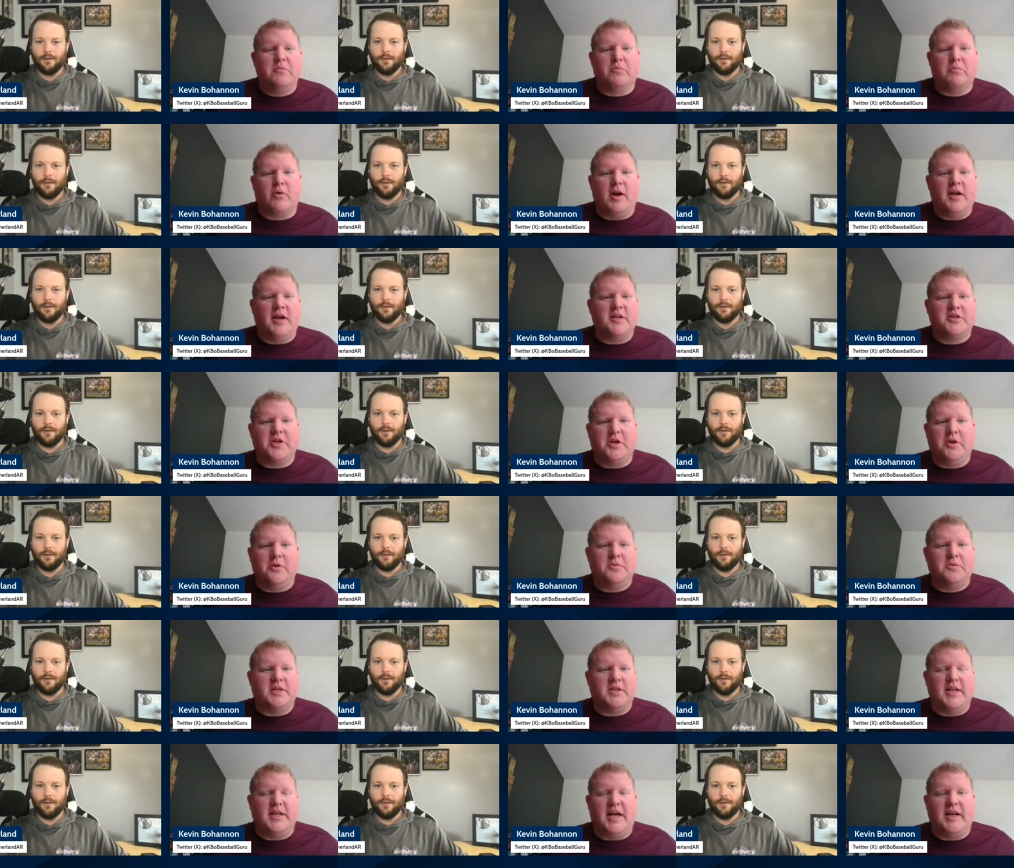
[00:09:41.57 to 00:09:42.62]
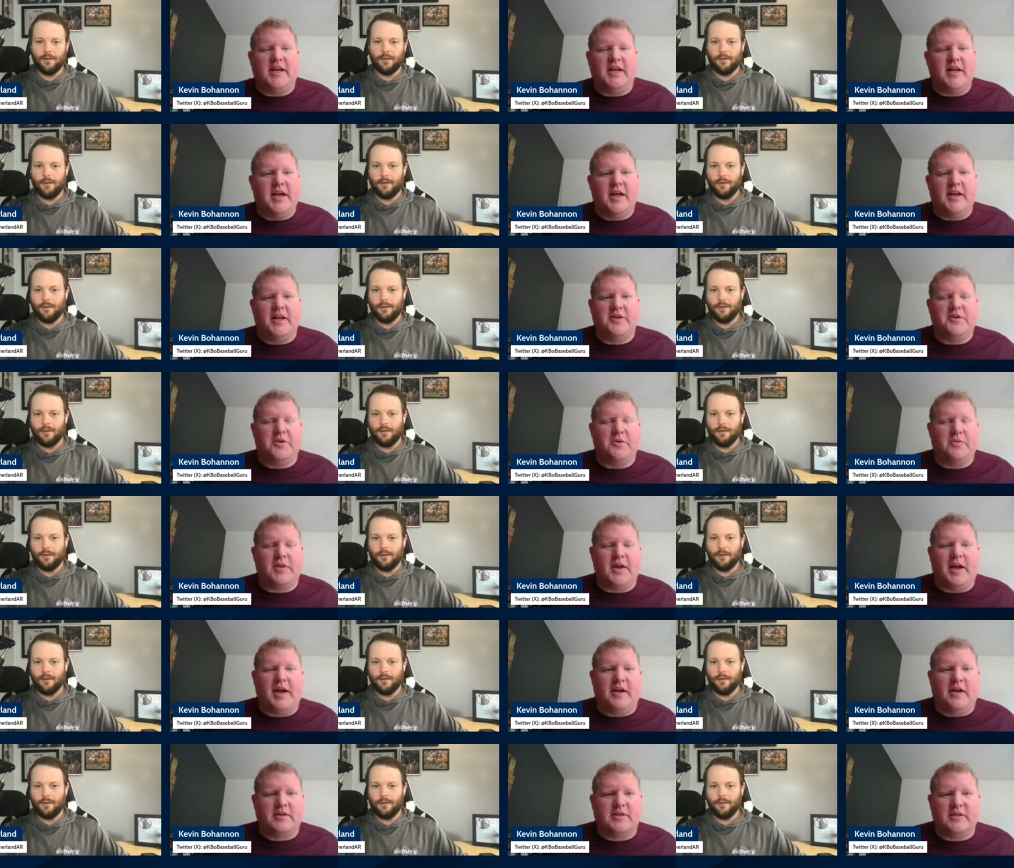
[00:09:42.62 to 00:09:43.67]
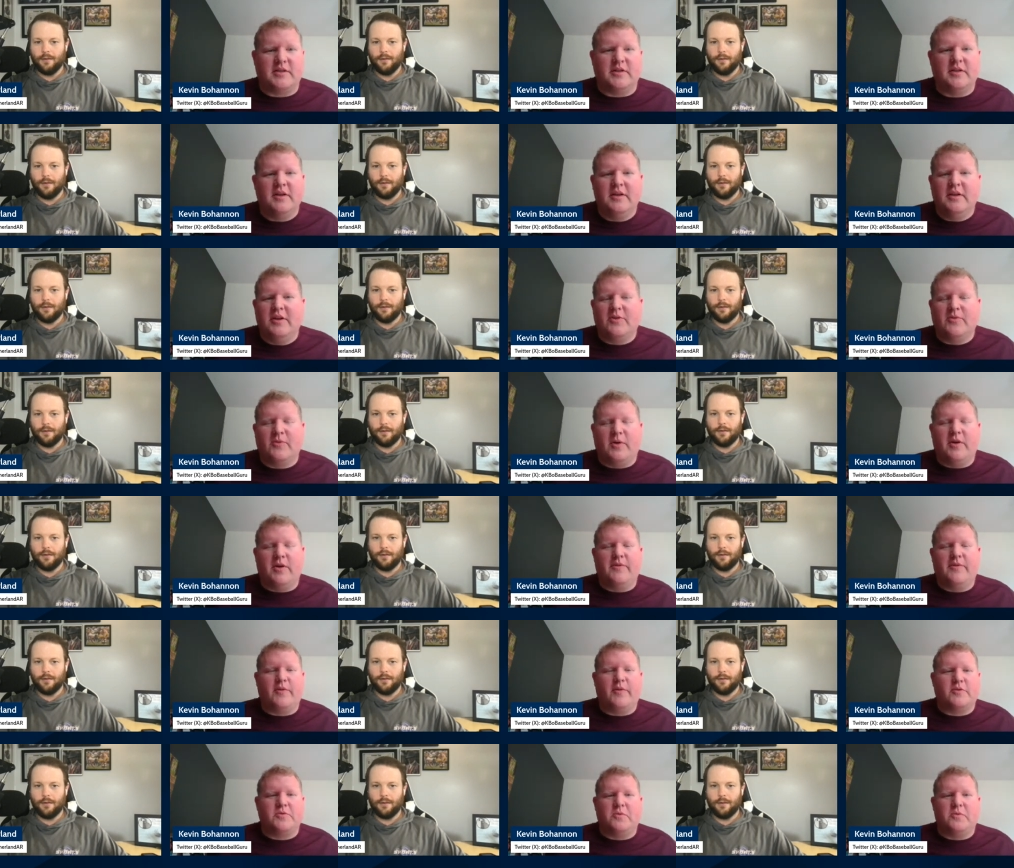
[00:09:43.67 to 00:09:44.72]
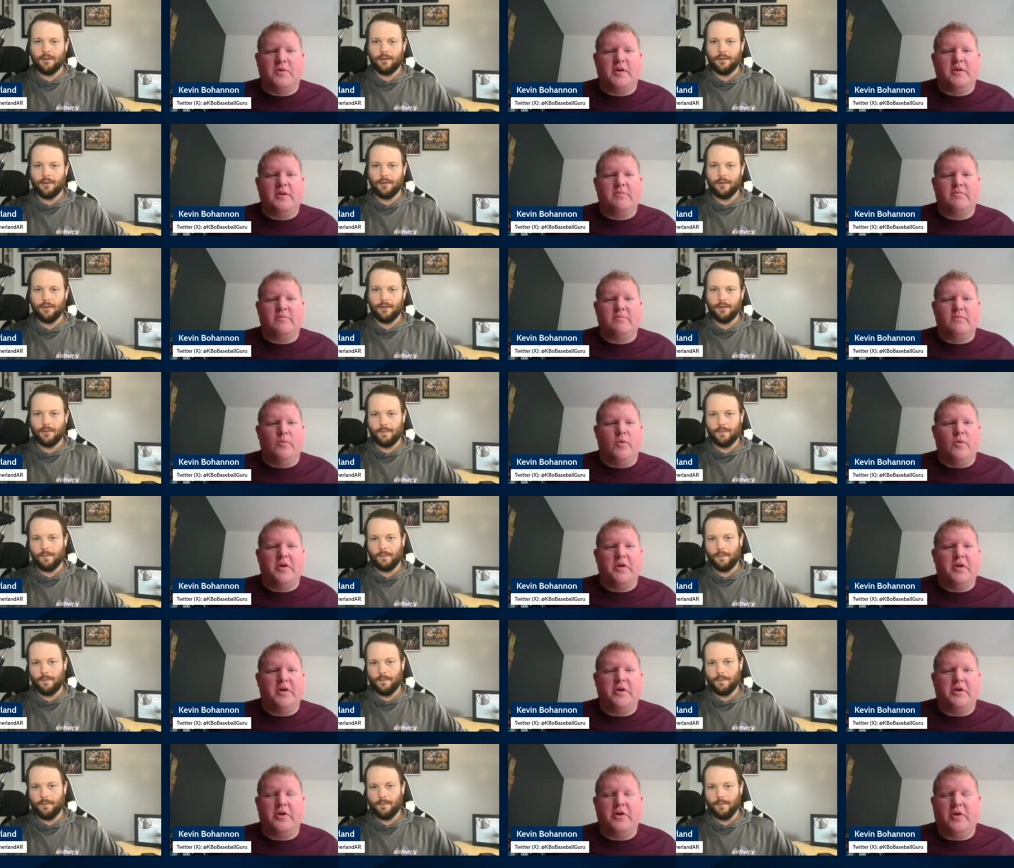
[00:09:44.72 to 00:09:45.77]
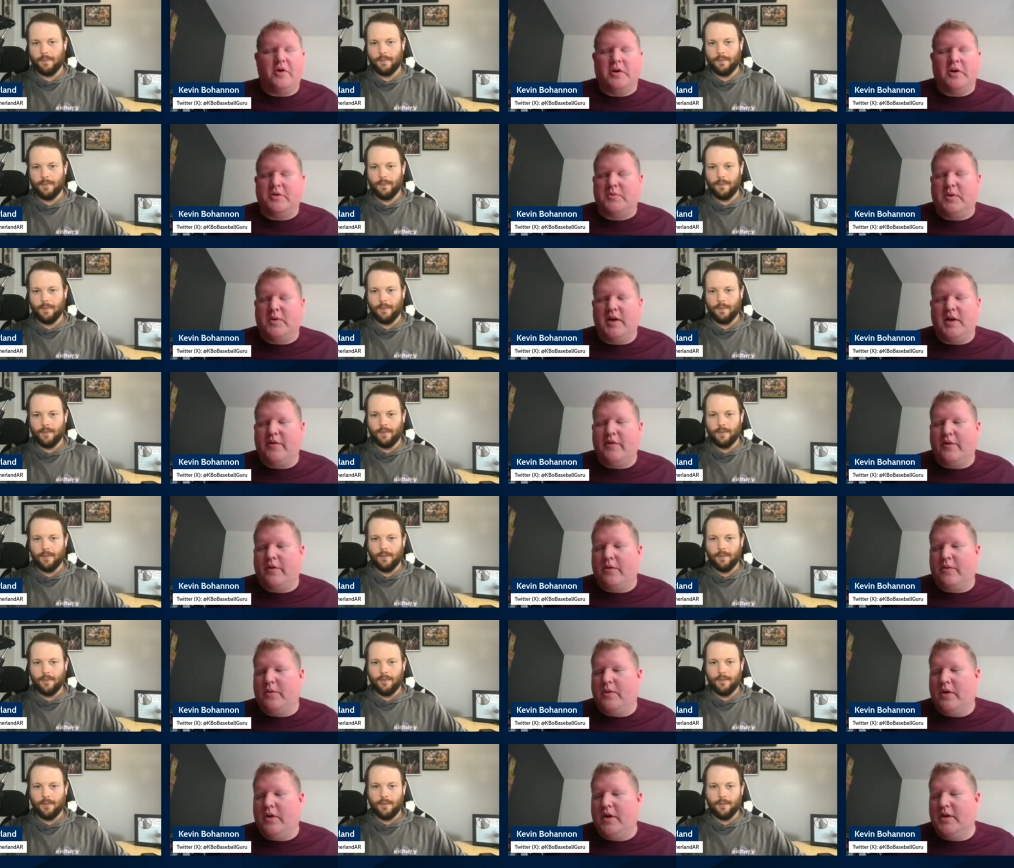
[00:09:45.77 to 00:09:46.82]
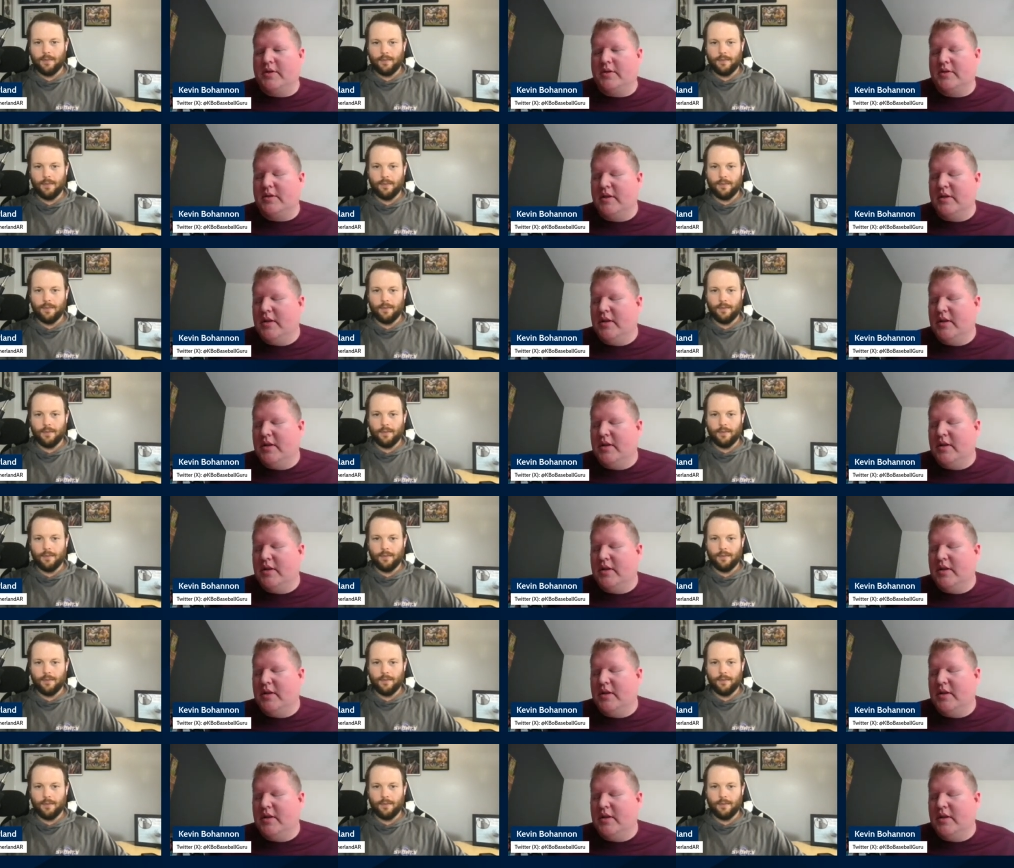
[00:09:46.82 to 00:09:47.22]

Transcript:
Speaker 1: Brian Jones in '99 and 2000 running for 2100 yards, whatever it was.